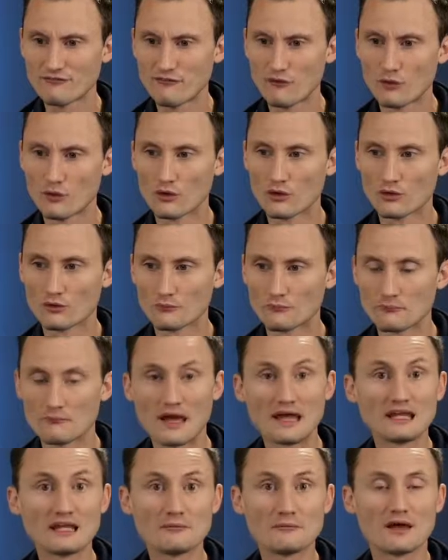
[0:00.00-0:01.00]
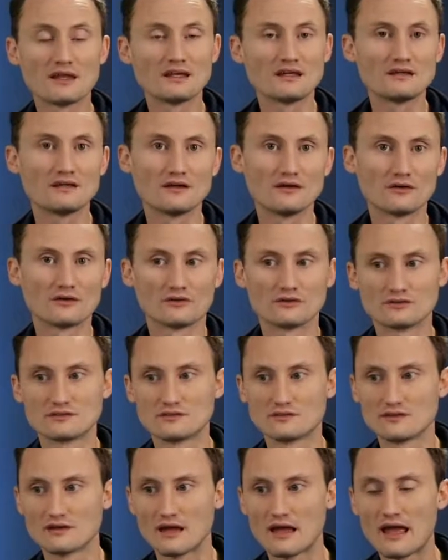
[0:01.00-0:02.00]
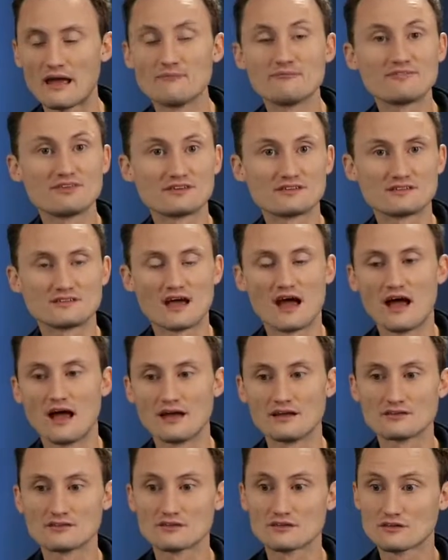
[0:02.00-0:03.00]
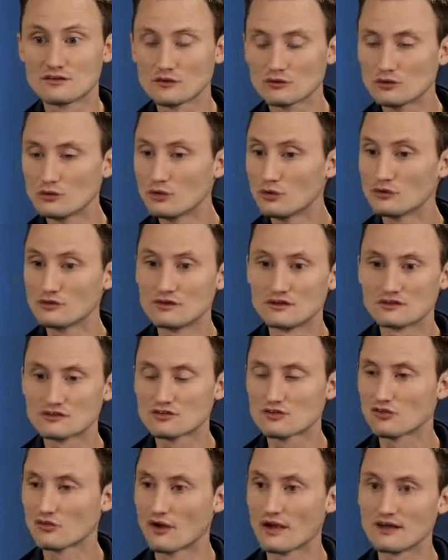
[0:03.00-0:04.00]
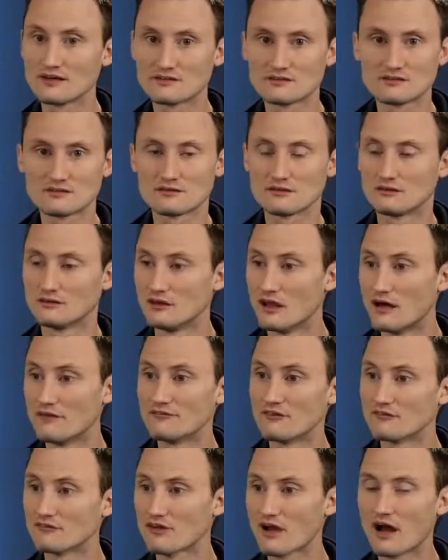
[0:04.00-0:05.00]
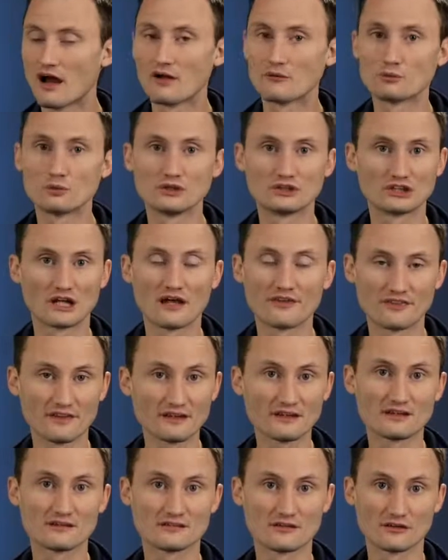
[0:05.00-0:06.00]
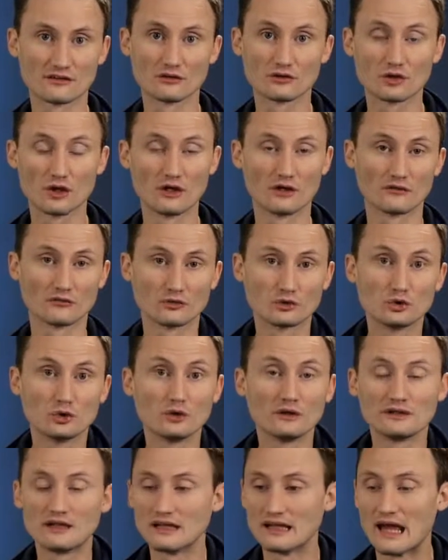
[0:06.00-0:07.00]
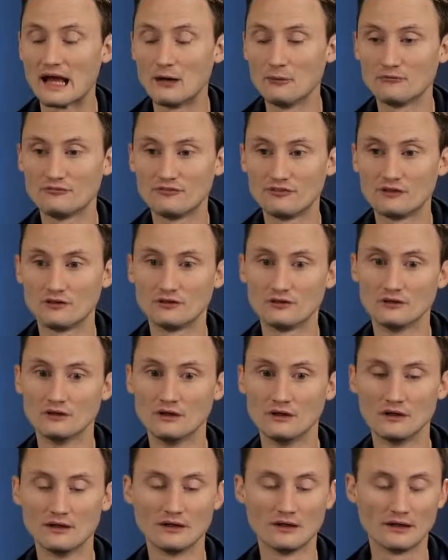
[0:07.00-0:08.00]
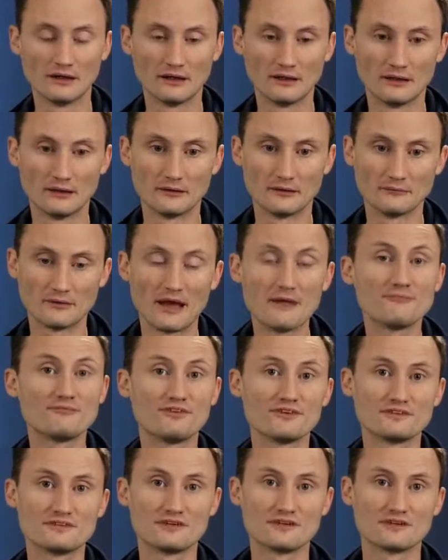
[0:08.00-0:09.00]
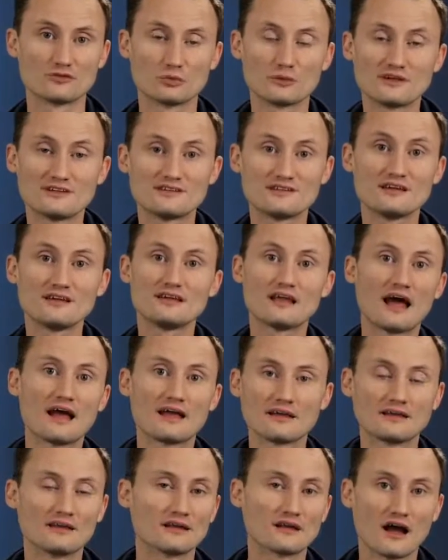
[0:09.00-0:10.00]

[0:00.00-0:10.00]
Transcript: for many, many years emphasized the goodness, grace, love of God, which I think is a good and helpful emphasis. We see that in the